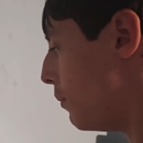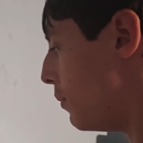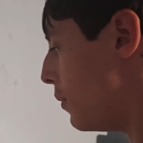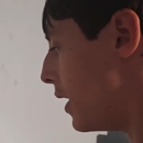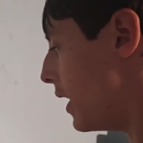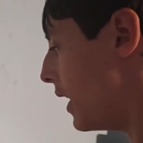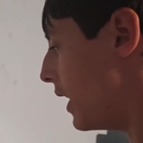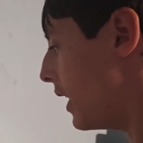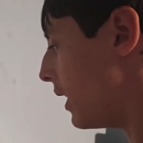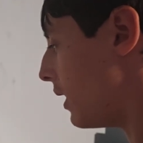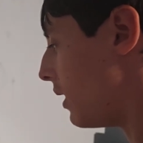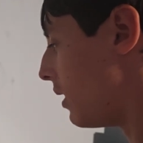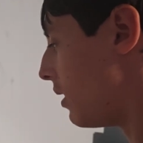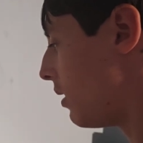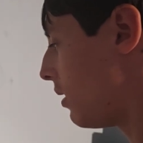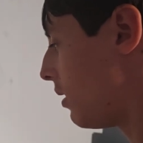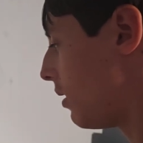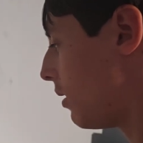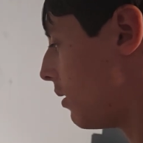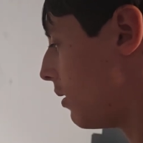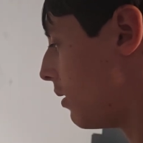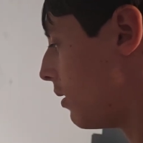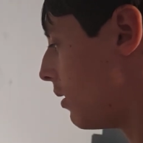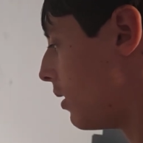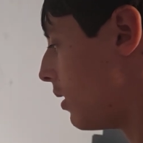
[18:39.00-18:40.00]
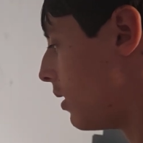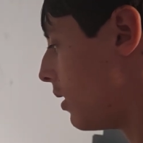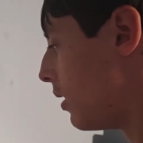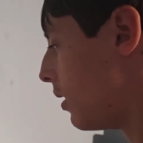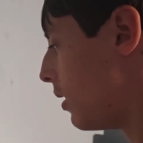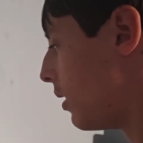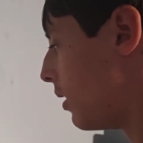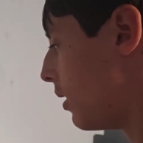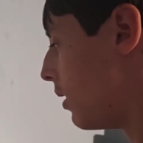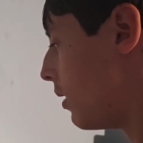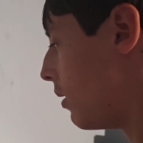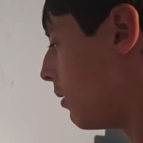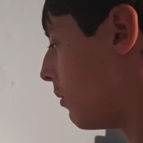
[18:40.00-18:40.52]
big,
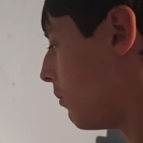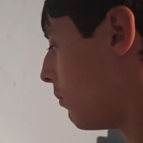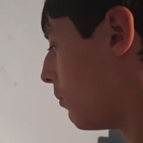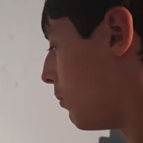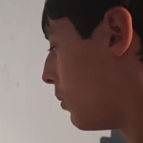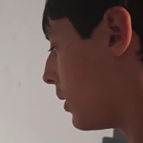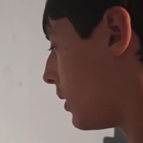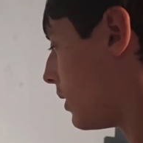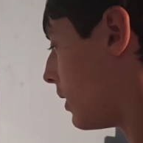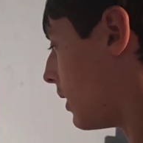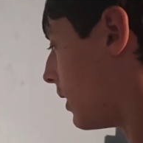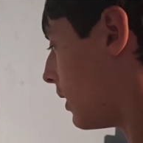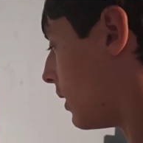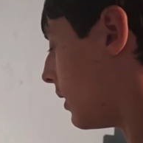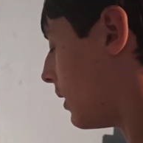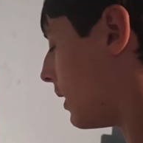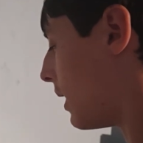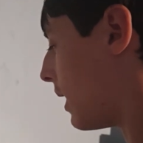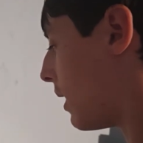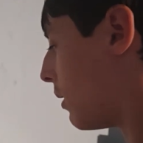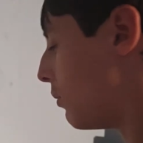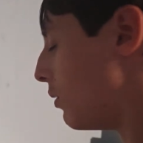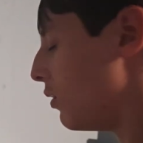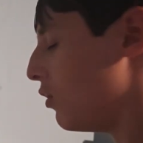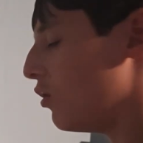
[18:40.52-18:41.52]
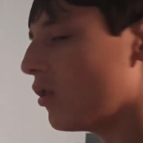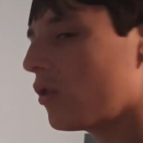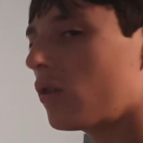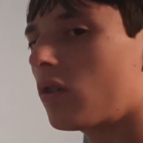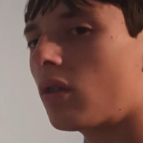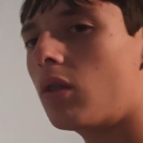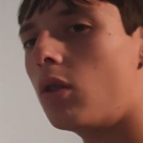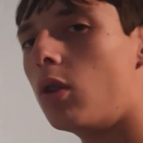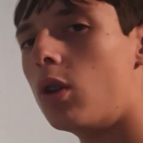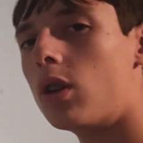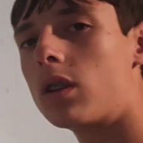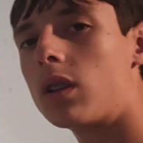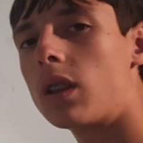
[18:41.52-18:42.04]
but then that would
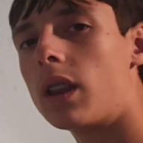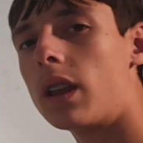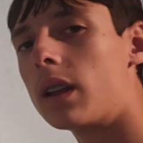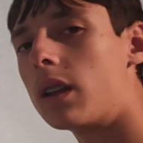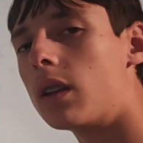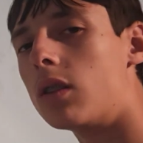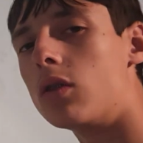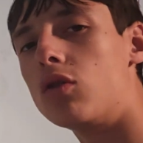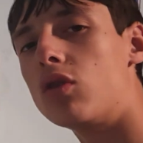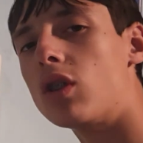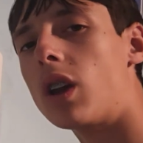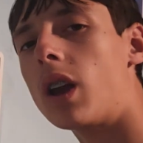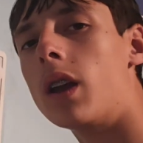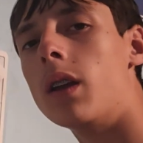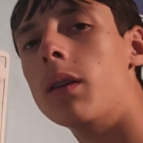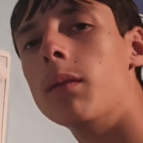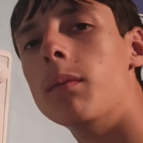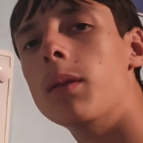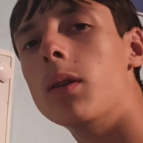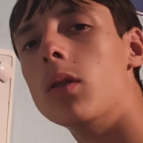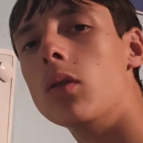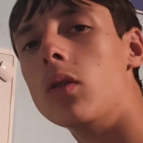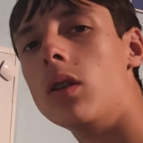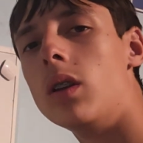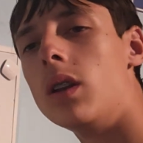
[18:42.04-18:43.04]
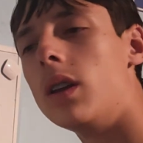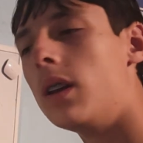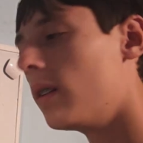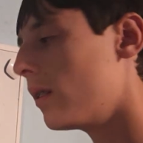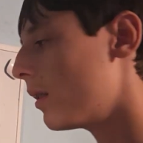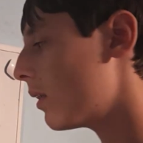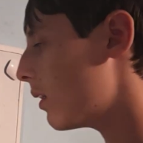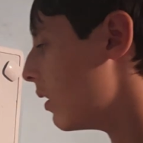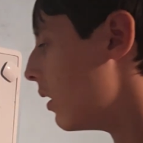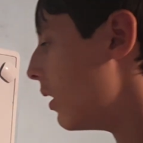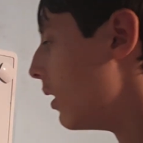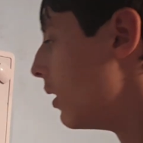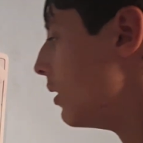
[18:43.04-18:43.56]
just look like a giant Mona
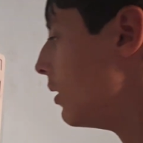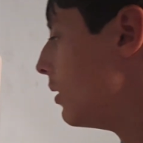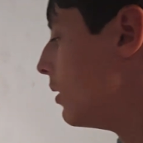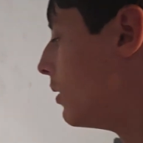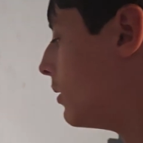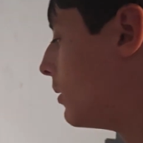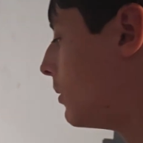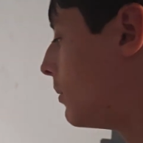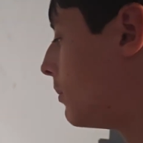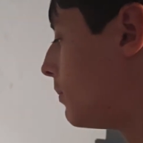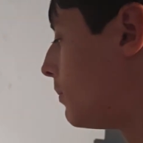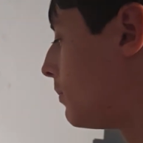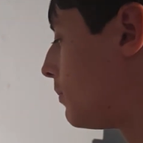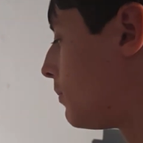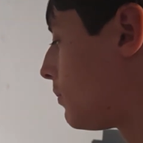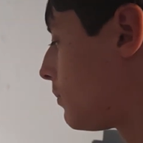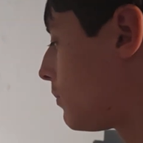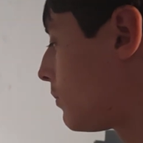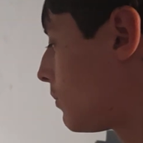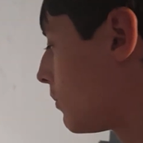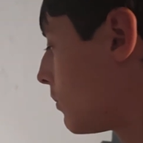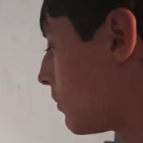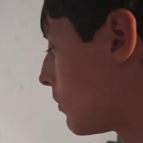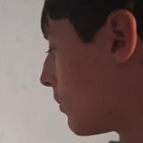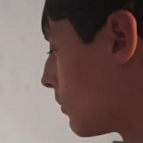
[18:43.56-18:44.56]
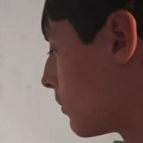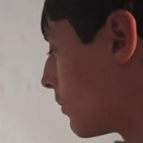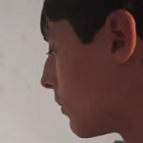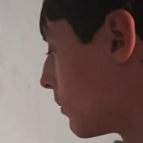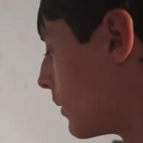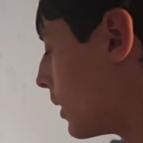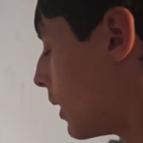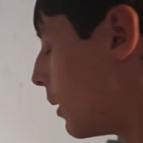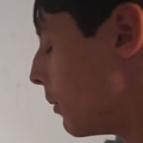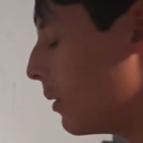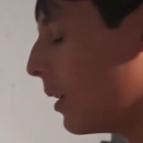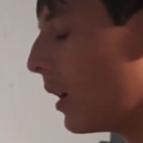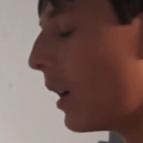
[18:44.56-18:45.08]
Lisa.
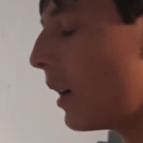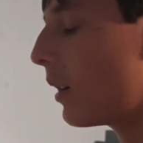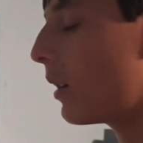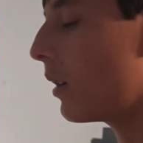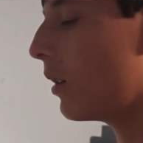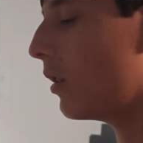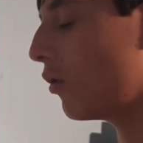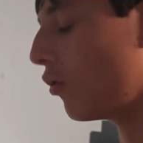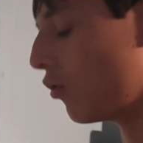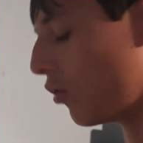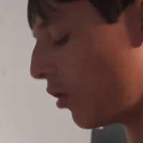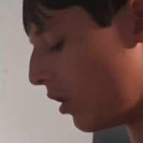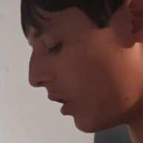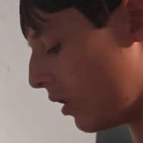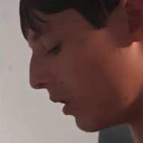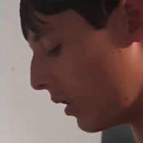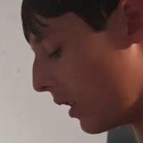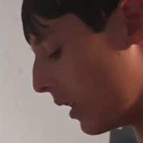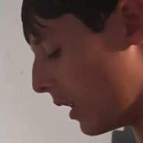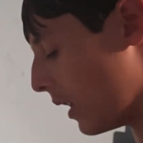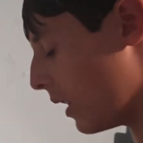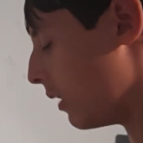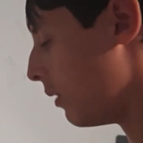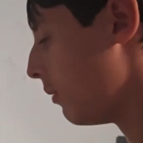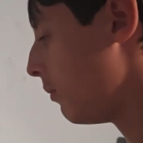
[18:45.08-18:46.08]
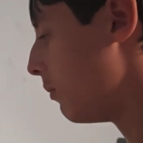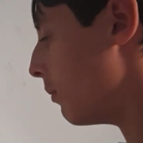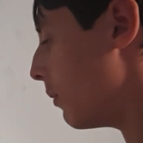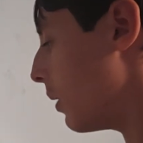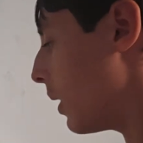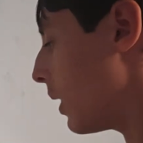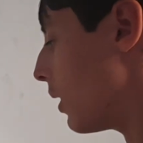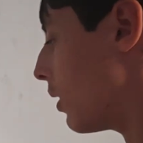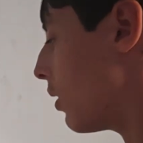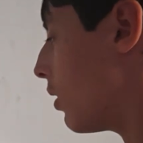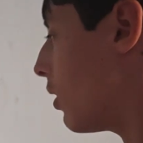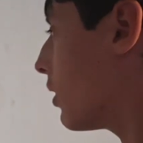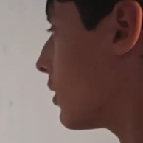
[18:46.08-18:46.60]
I'm not going to draw it again. My